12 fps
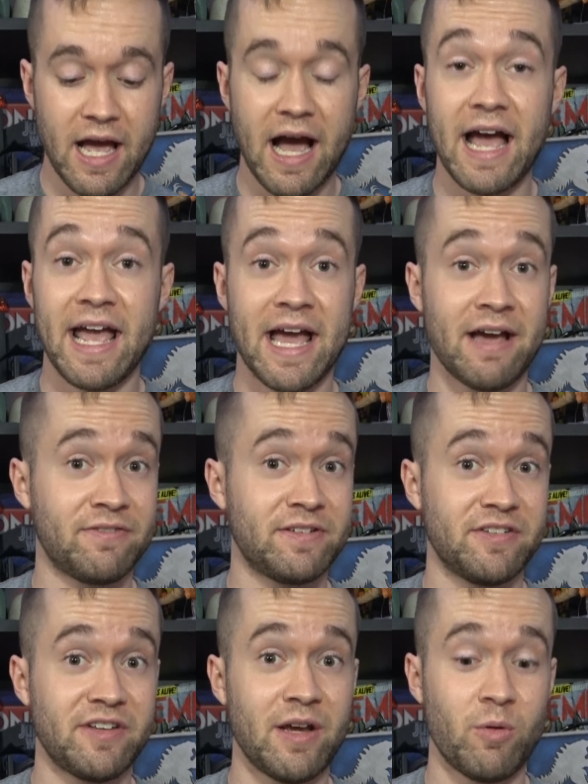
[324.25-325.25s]
have
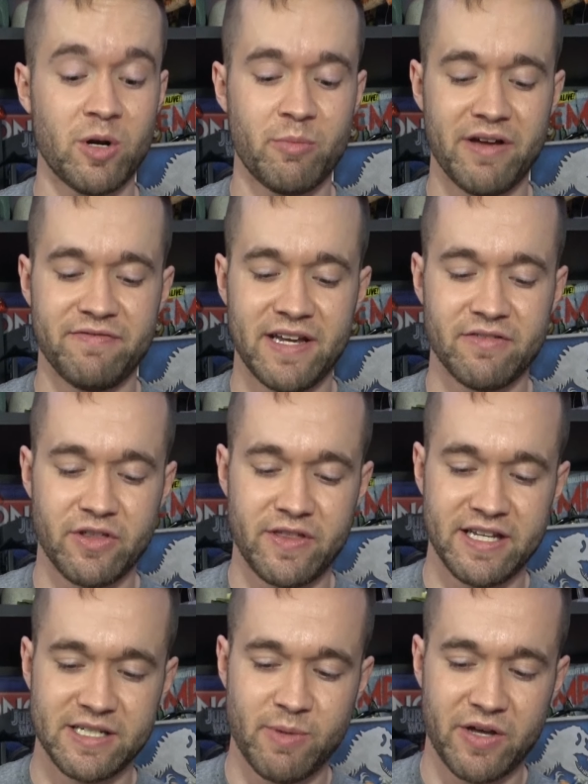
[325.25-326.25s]
to say one of my favorite
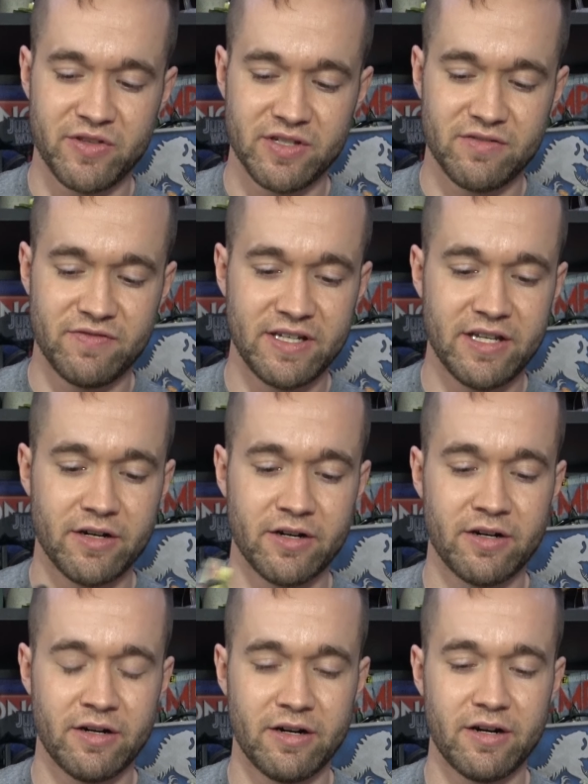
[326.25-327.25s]
things about this figure